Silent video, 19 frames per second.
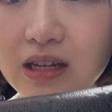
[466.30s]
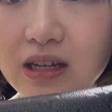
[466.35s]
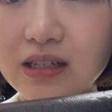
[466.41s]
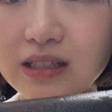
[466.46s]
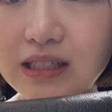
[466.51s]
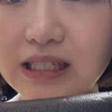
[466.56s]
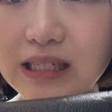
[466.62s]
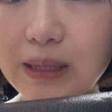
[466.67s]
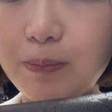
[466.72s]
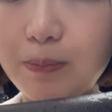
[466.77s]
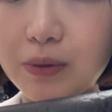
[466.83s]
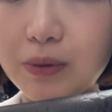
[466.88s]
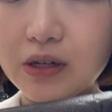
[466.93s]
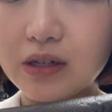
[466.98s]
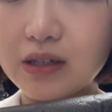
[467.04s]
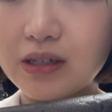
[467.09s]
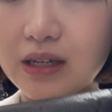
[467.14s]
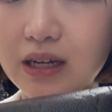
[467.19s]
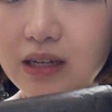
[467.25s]

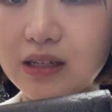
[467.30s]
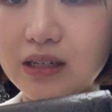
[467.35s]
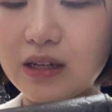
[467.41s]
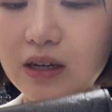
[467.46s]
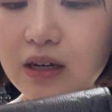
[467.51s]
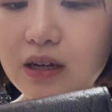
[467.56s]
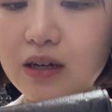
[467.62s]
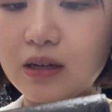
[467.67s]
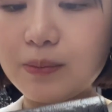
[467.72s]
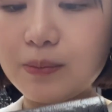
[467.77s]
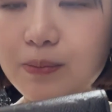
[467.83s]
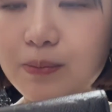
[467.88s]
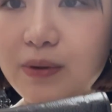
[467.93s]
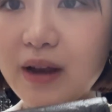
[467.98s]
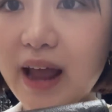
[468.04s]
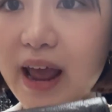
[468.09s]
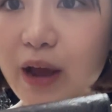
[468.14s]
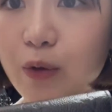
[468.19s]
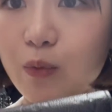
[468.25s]
deeper than the
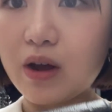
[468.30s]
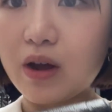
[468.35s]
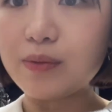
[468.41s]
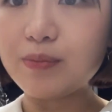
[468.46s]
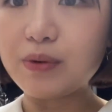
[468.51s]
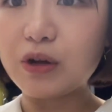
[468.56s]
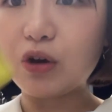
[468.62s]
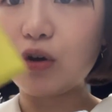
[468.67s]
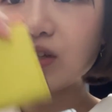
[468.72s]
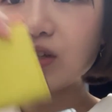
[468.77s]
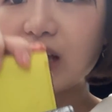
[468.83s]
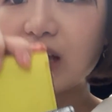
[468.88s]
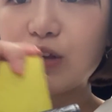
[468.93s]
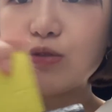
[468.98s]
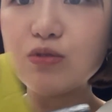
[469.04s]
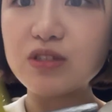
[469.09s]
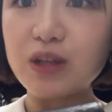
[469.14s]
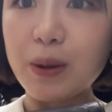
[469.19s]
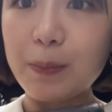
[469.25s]
black one, because I
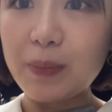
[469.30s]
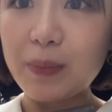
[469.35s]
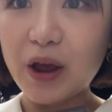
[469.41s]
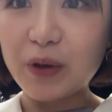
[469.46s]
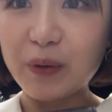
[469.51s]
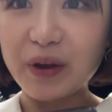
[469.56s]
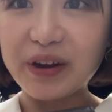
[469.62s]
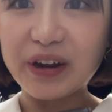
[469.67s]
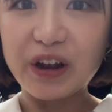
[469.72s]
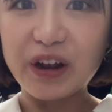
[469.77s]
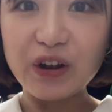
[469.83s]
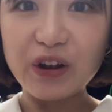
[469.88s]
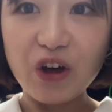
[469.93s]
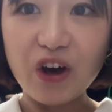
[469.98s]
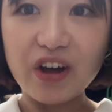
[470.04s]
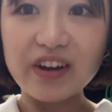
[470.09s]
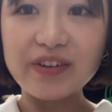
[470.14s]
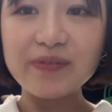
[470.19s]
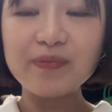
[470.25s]
use the black one a
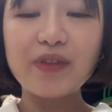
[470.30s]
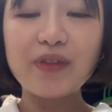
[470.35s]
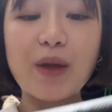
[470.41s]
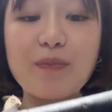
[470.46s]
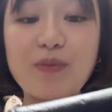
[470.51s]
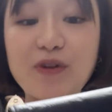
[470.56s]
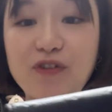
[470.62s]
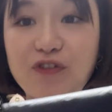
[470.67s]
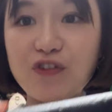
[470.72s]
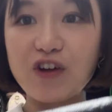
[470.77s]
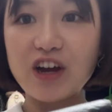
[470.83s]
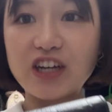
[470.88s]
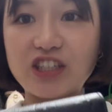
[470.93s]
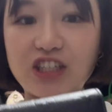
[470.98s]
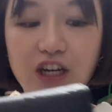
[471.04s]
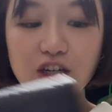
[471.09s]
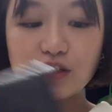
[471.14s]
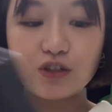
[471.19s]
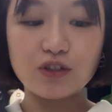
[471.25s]
lot, and before I
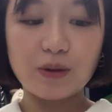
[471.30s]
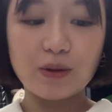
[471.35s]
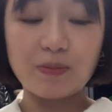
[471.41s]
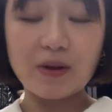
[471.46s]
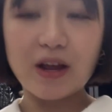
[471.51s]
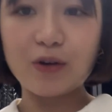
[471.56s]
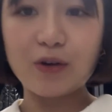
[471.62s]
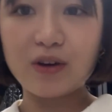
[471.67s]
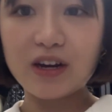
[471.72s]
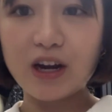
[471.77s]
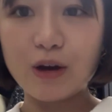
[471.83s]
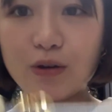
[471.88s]
changed to the black one I